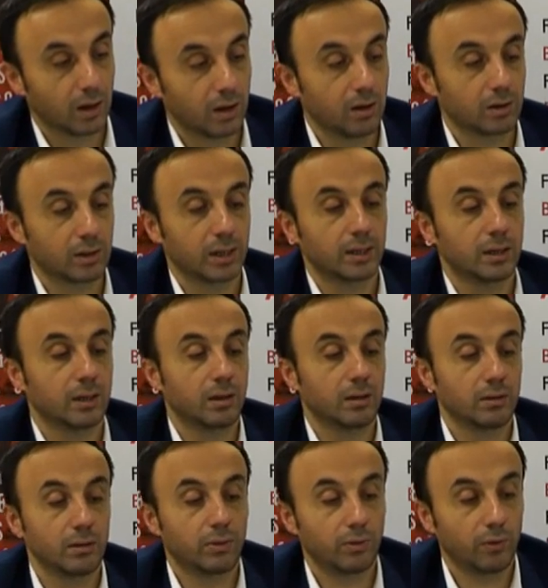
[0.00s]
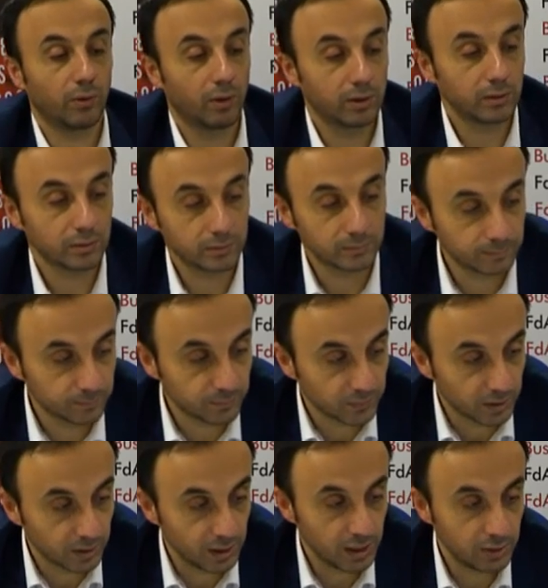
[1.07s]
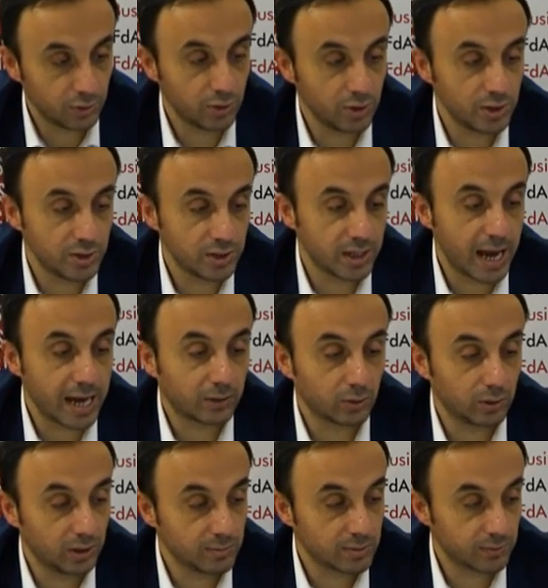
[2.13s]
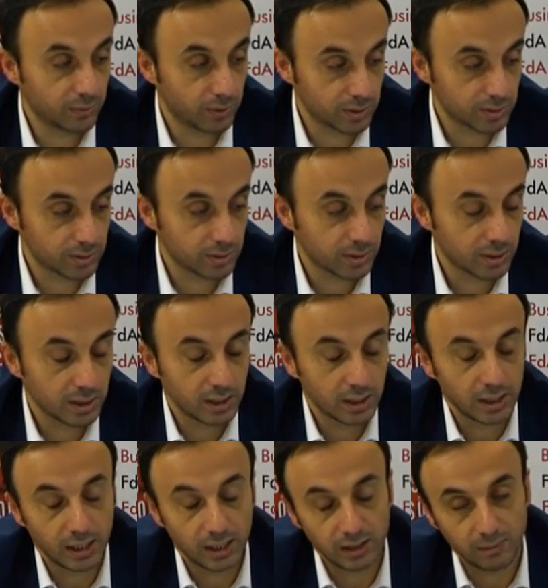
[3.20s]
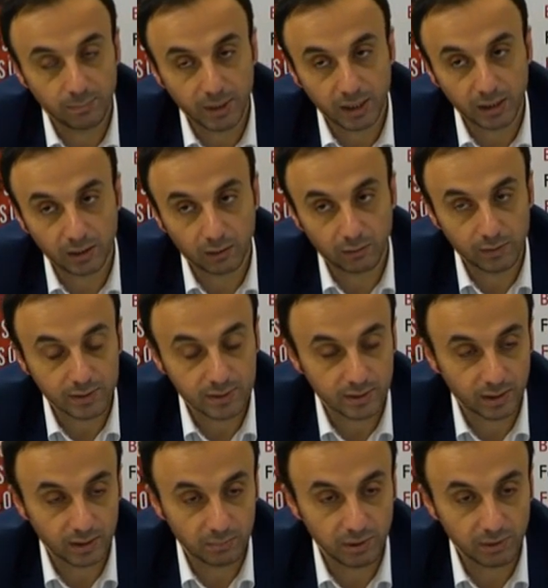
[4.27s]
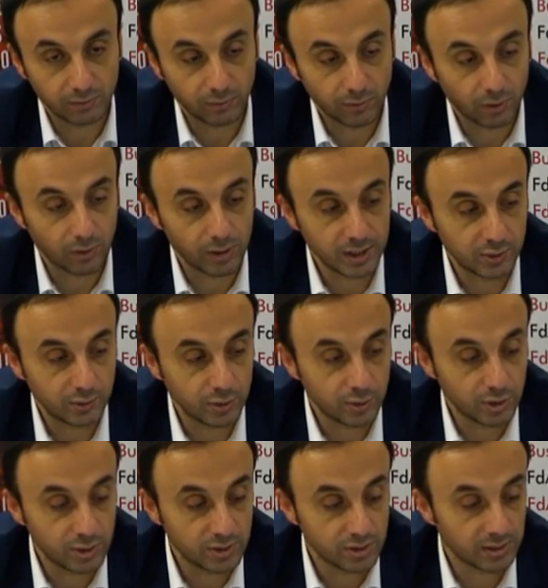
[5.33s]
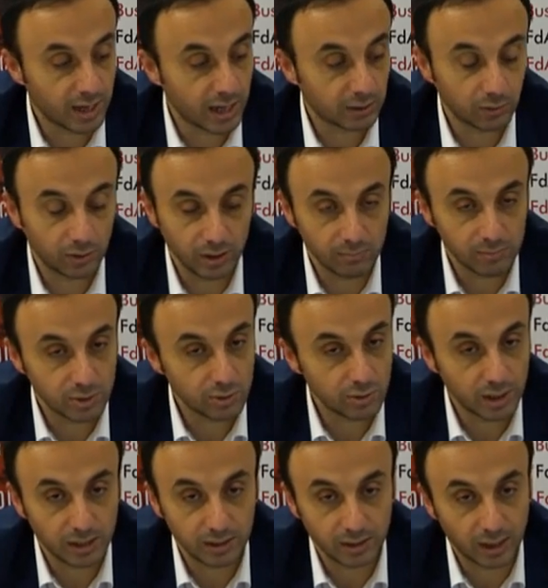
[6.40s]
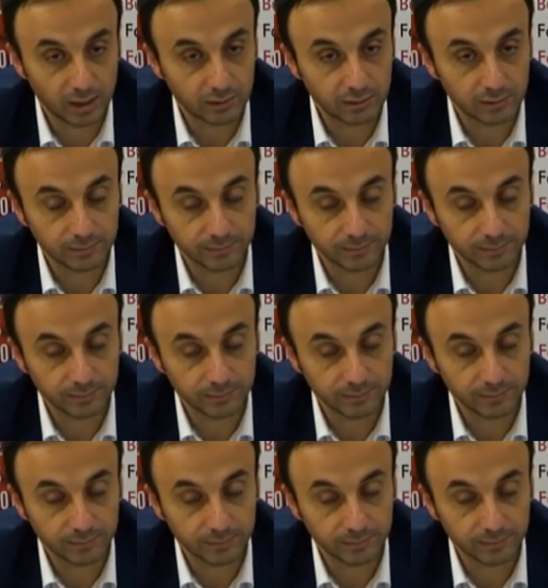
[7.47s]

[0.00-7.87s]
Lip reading: Okay. The third, introducing acronyms first. In the beginning of the study, before introducing the acronyms, you cannot